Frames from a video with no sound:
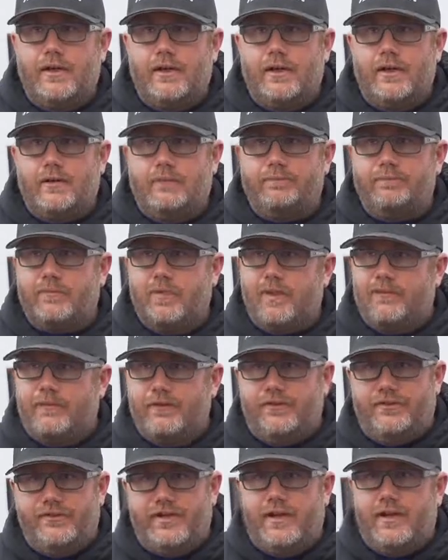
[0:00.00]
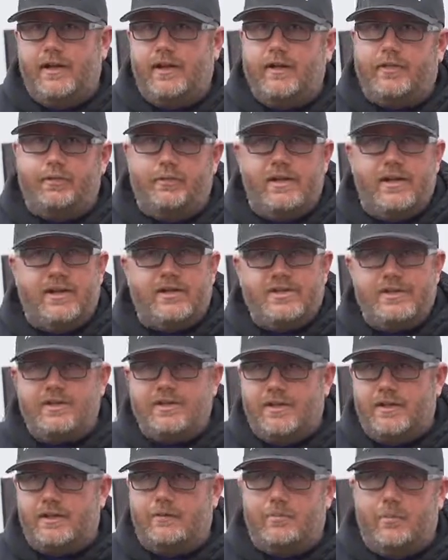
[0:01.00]
If you set it at 3
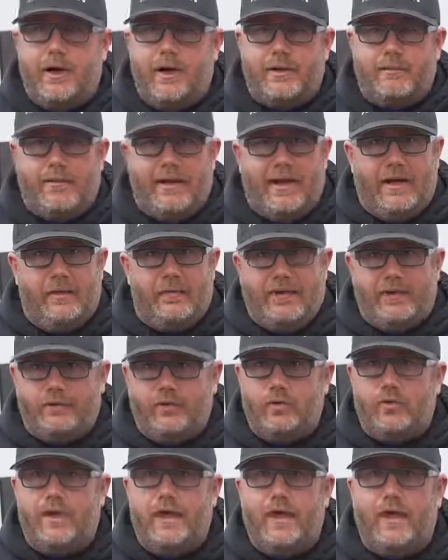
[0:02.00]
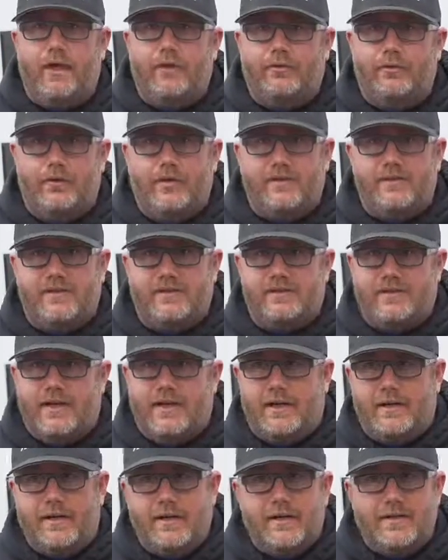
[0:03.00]
inches and it's bottoming out, that's okay, as long as it's
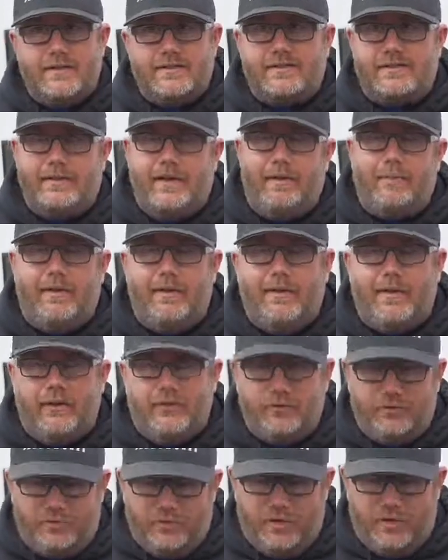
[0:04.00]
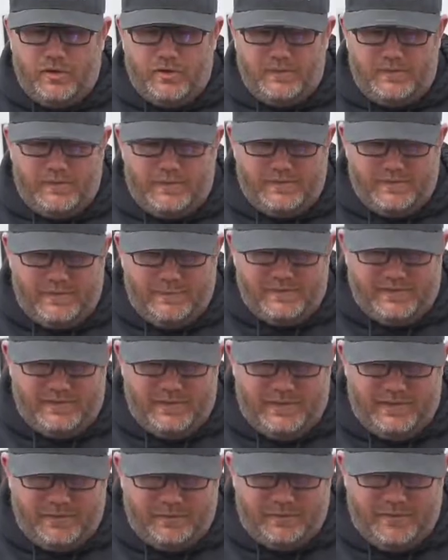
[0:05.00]
not slamming down so hard that it's
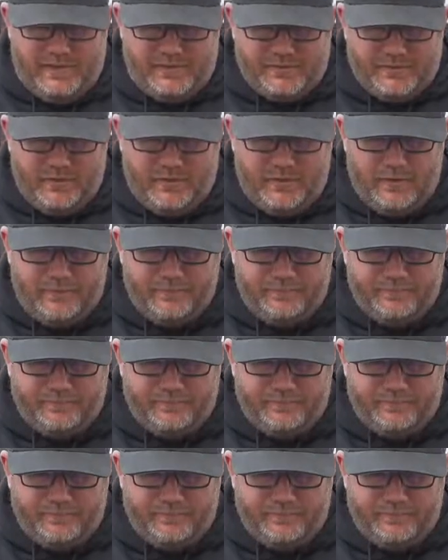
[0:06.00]
upsetting the race car.